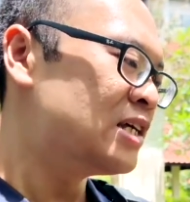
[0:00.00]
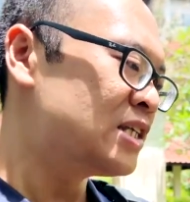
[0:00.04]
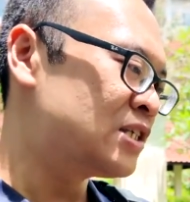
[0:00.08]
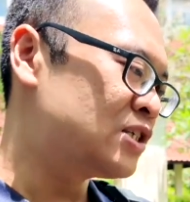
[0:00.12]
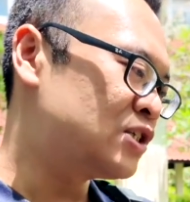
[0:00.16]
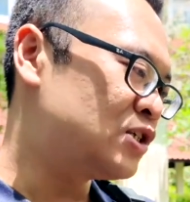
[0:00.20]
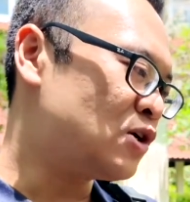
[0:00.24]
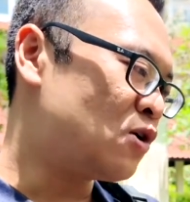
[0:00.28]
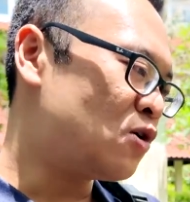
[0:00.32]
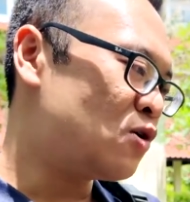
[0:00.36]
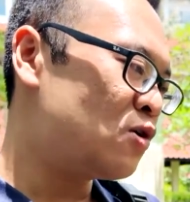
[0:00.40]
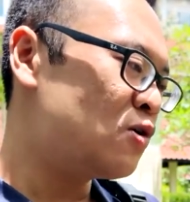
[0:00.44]

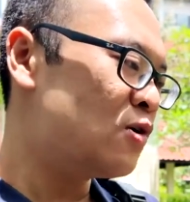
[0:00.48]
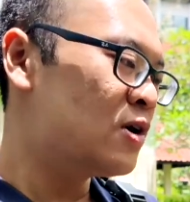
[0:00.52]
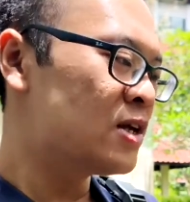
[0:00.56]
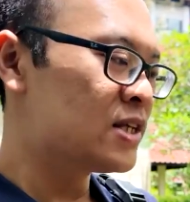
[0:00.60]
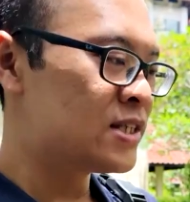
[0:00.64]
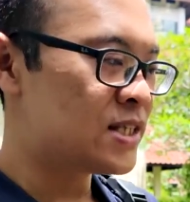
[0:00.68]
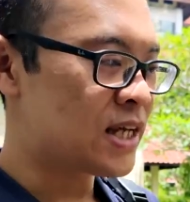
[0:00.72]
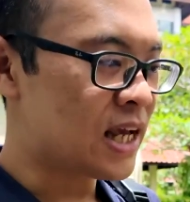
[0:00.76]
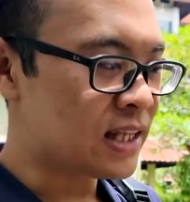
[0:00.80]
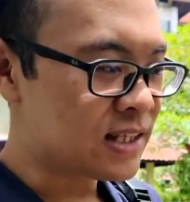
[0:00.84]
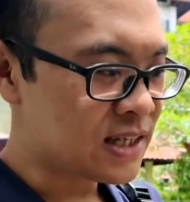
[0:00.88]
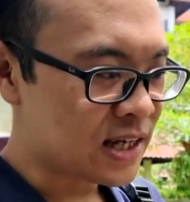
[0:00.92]
So
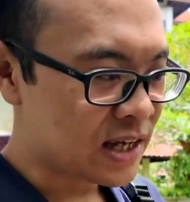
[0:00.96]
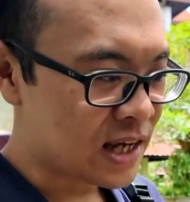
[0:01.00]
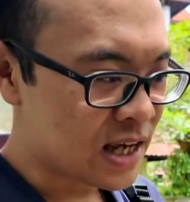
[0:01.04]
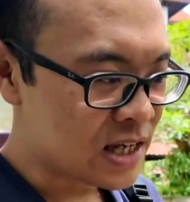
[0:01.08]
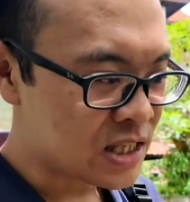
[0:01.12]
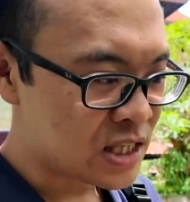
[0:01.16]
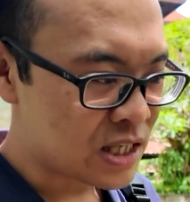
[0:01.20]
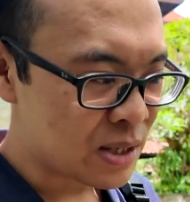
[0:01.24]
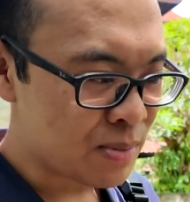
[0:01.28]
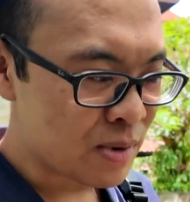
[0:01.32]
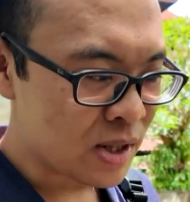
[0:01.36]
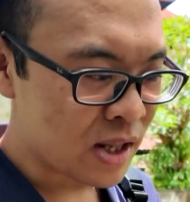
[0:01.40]
setting
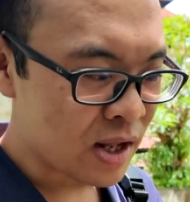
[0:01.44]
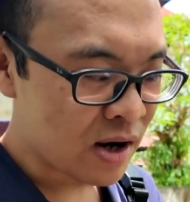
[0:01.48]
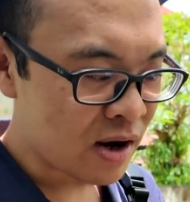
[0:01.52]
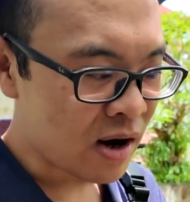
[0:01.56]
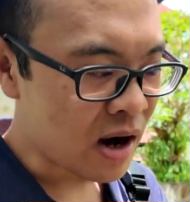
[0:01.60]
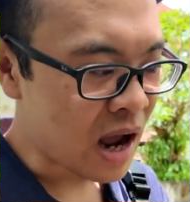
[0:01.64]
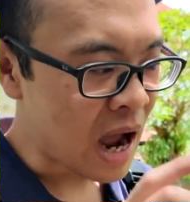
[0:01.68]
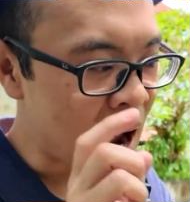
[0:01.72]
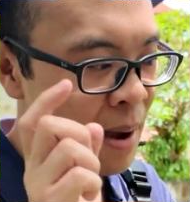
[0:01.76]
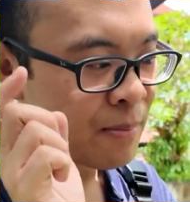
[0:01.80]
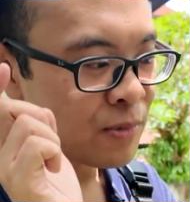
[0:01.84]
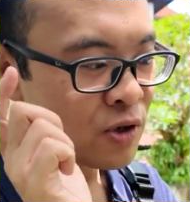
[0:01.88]
is
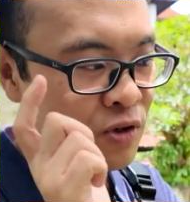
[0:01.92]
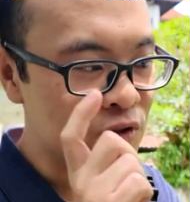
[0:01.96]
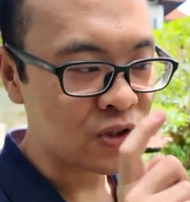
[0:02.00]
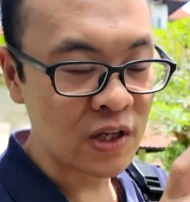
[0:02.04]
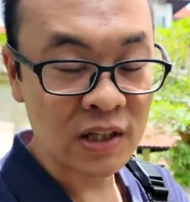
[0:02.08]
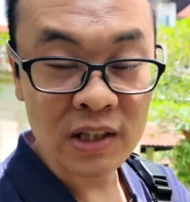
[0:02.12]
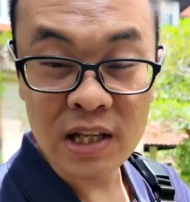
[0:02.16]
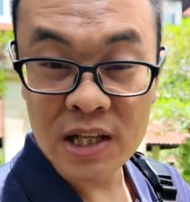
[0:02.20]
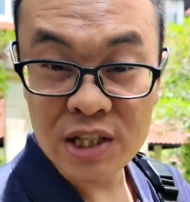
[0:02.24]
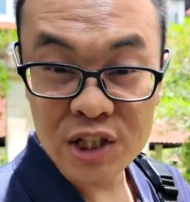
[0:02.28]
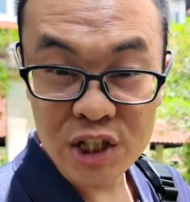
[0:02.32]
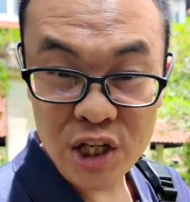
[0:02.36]
similar. I'm
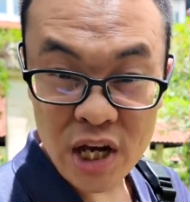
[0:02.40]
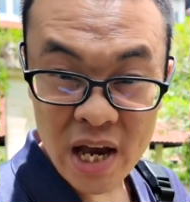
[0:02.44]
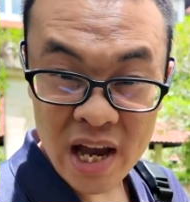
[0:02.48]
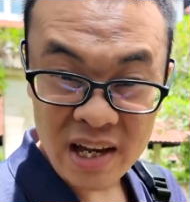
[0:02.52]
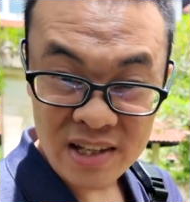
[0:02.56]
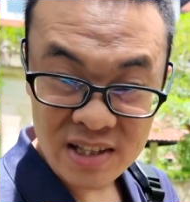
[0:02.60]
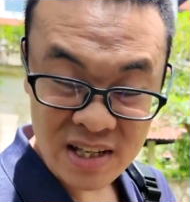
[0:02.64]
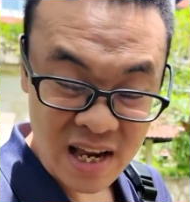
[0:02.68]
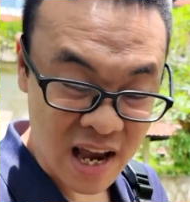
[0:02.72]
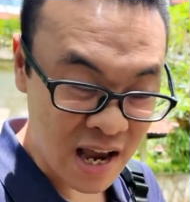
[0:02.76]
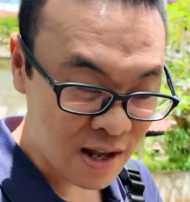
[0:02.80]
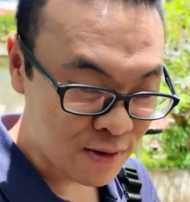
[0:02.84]
using the
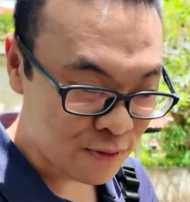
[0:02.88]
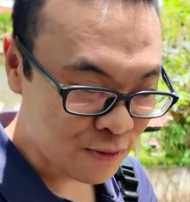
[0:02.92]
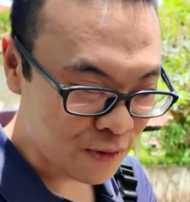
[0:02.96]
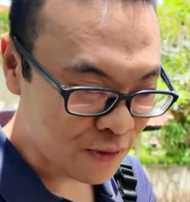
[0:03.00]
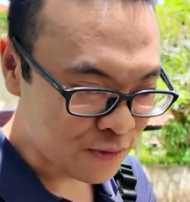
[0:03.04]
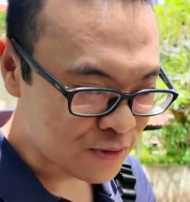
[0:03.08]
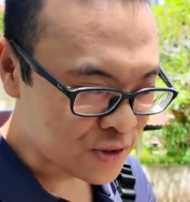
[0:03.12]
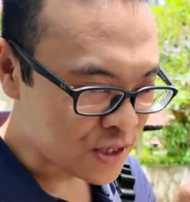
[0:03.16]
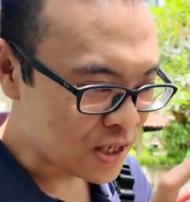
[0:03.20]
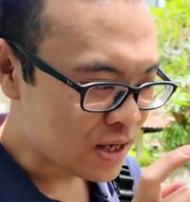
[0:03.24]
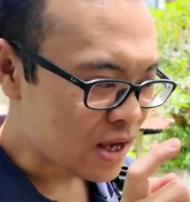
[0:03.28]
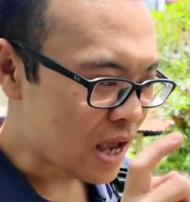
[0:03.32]

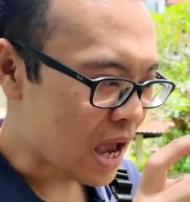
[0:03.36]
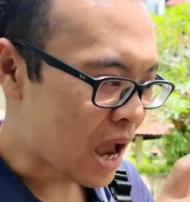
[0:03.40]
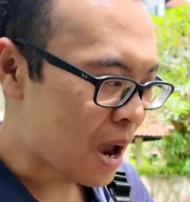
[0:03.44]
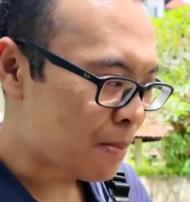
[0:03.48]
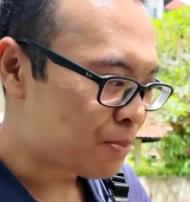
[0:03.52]
GX850,